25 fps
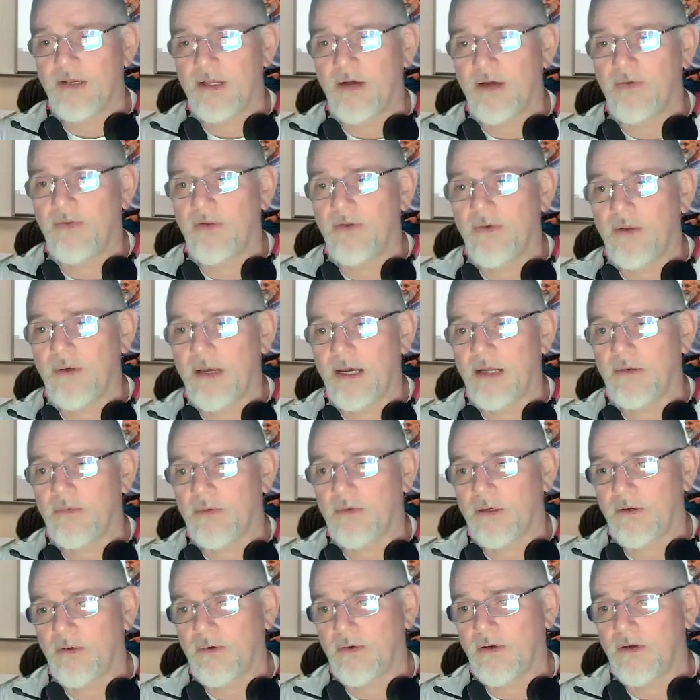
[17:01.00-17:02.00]
don't know how to
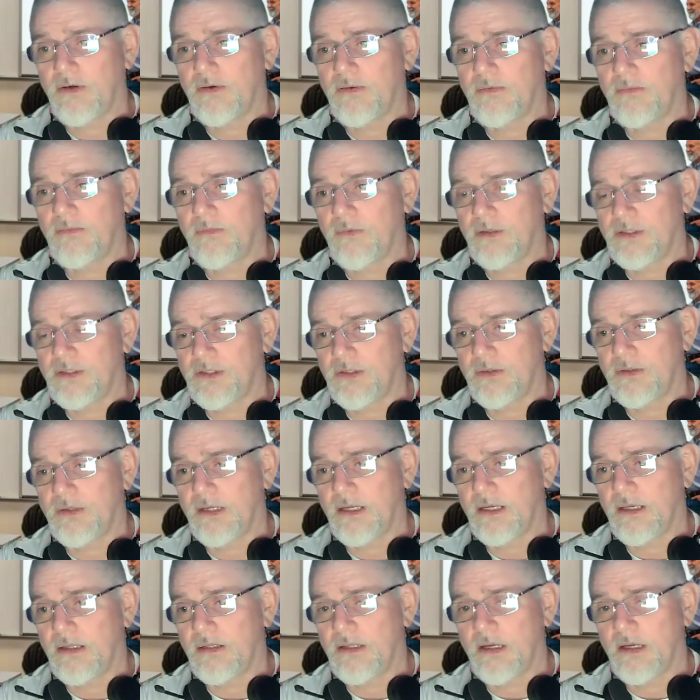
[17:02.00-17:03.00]
recruit once you
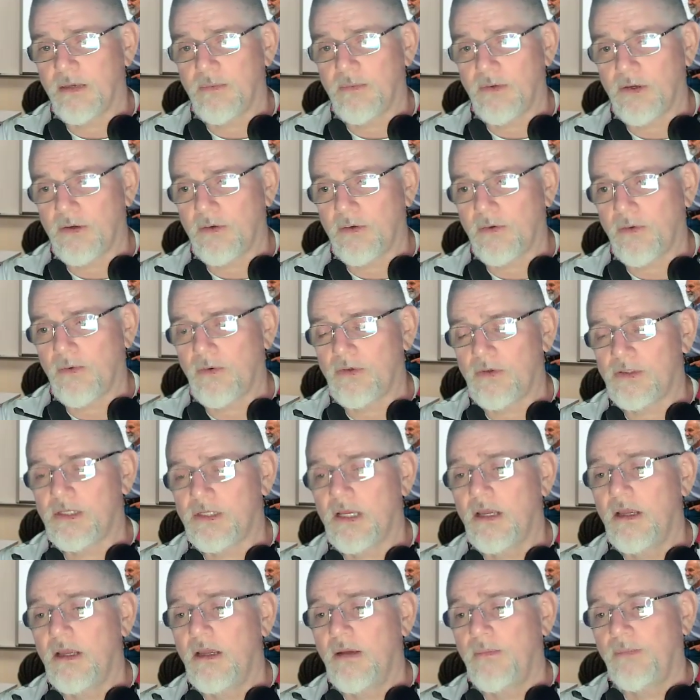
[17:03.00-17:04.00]
get done with your course,
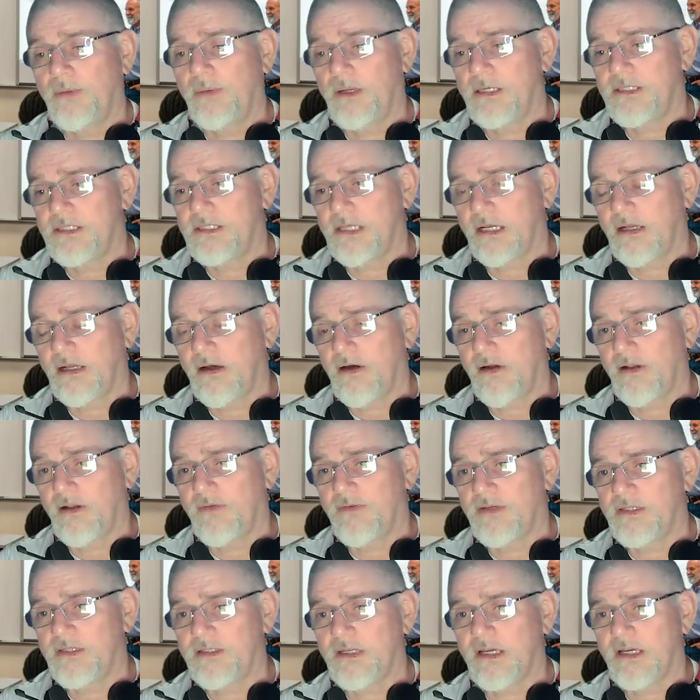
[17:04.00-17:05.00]
please get a hold of
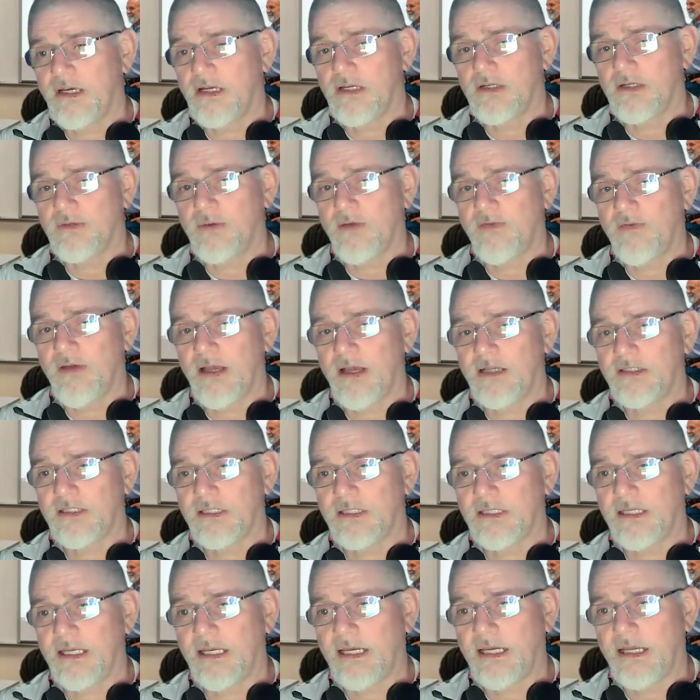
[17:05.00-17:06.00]
us, because we've
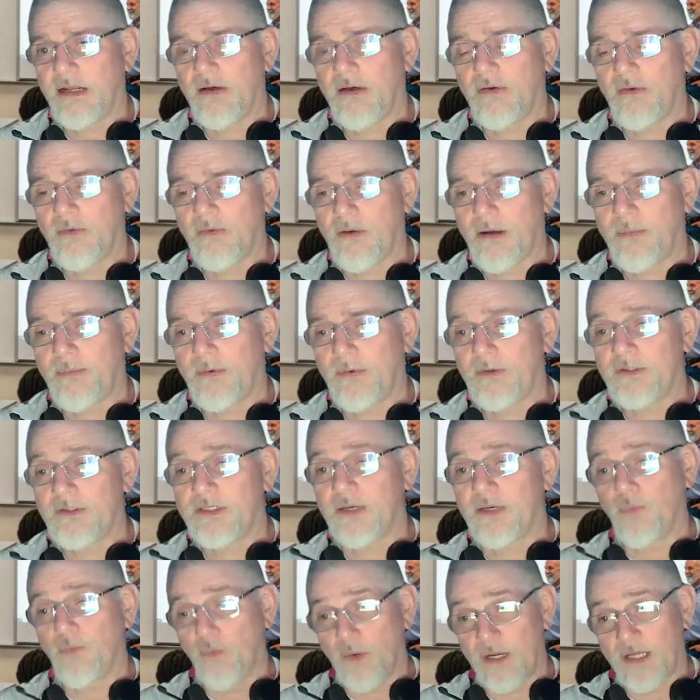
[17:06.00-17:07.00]
actually had owner operators
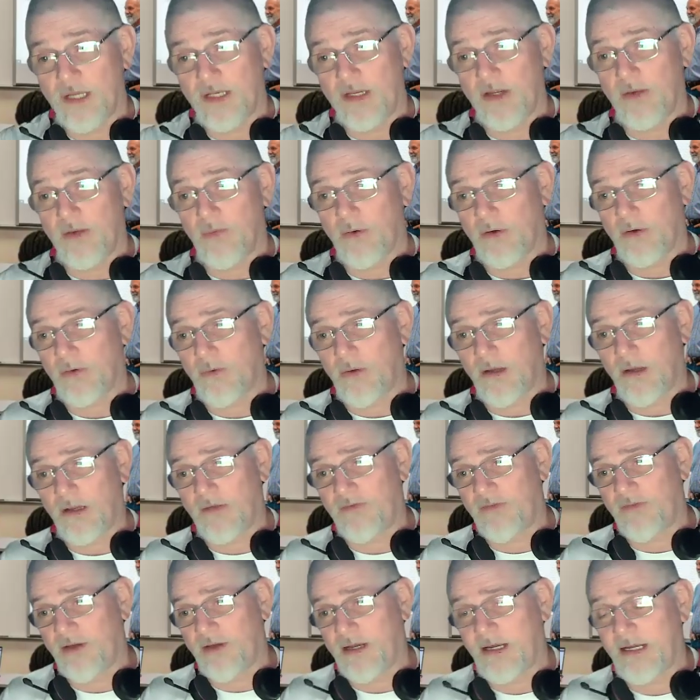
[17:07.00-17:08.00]
that we knew were
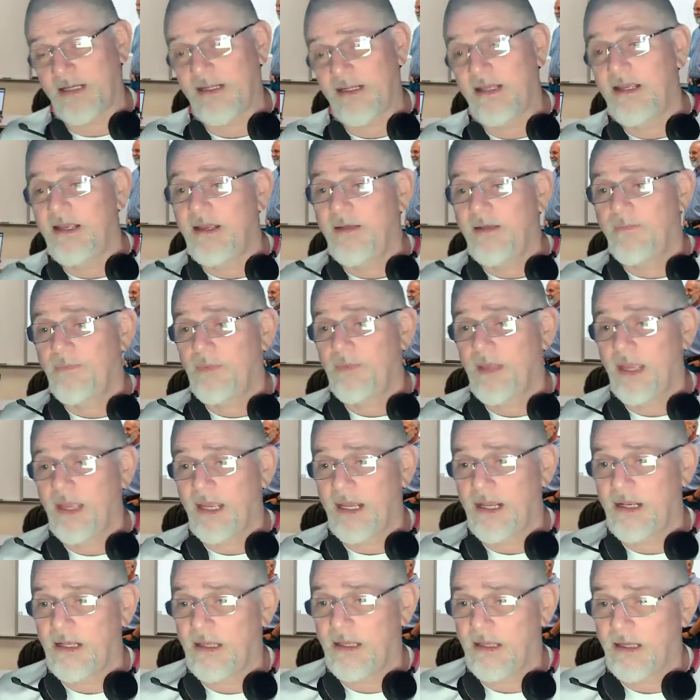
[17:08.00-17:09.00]
qualified,
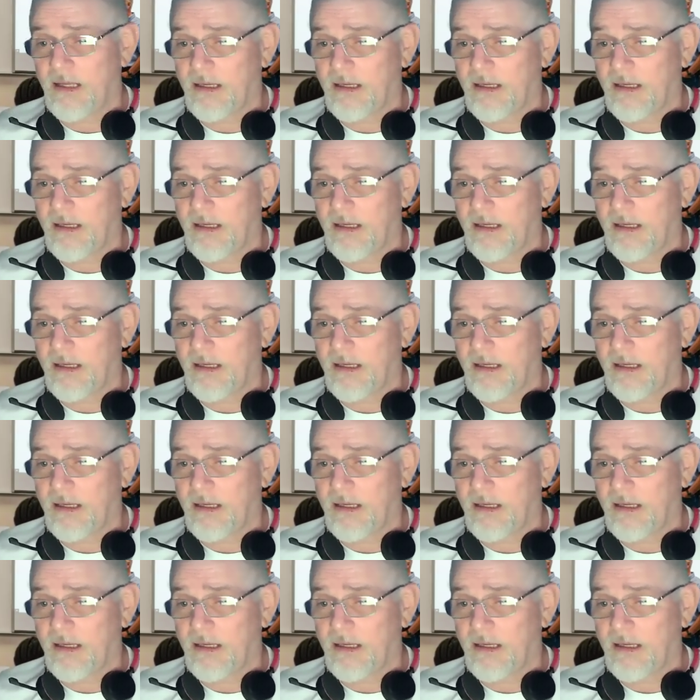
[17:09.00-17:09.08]
and